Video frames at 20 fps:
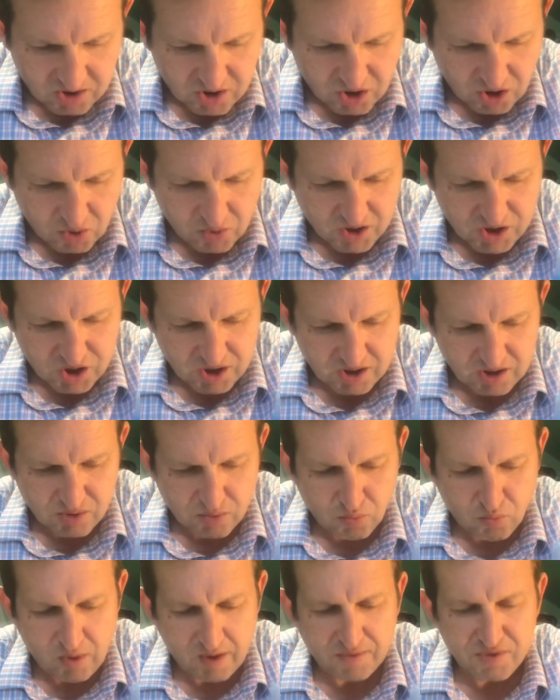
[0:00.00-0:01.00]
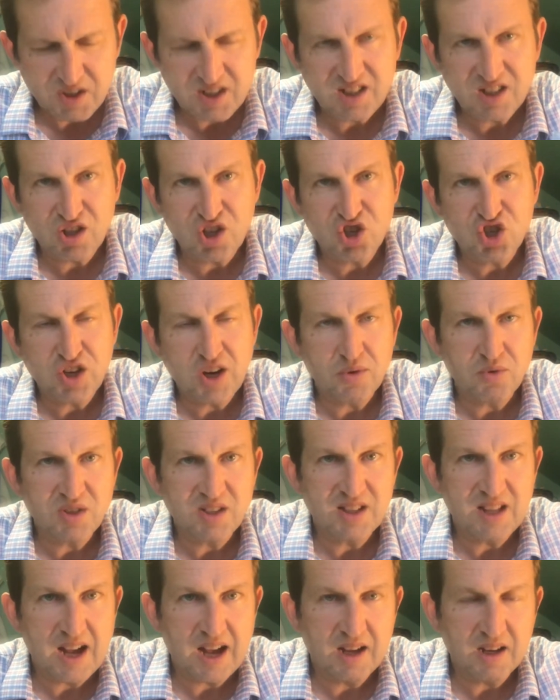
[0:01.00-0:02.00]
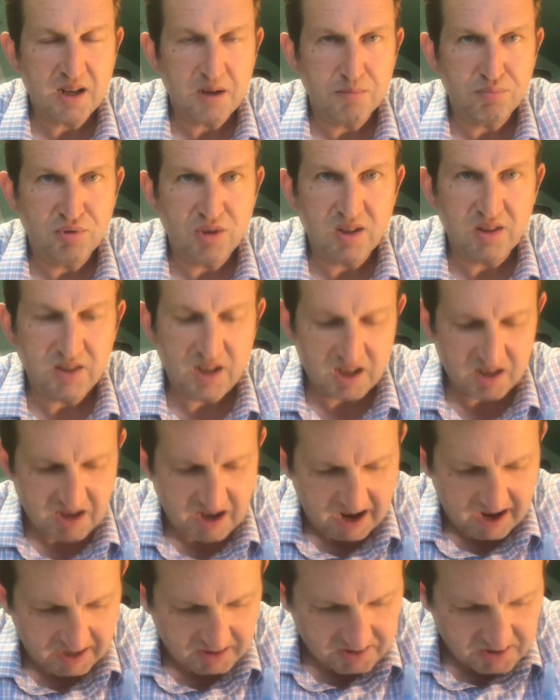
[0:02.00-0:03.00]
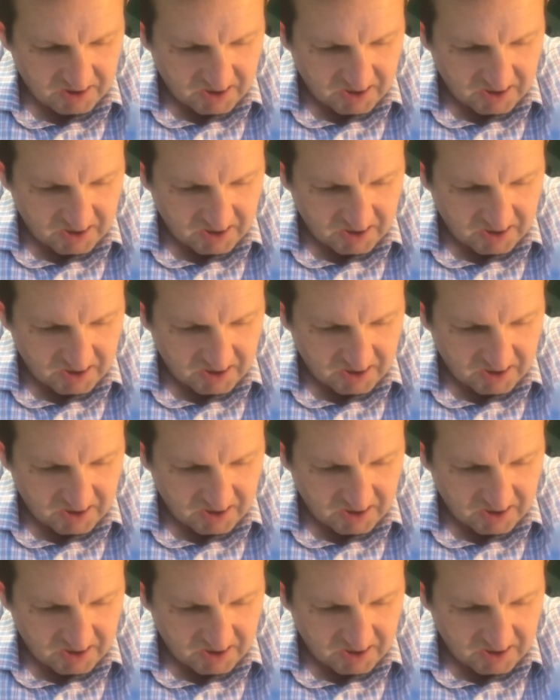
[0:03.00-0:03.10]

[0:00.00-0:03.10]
So the question is, what if the shedra is not completely intact?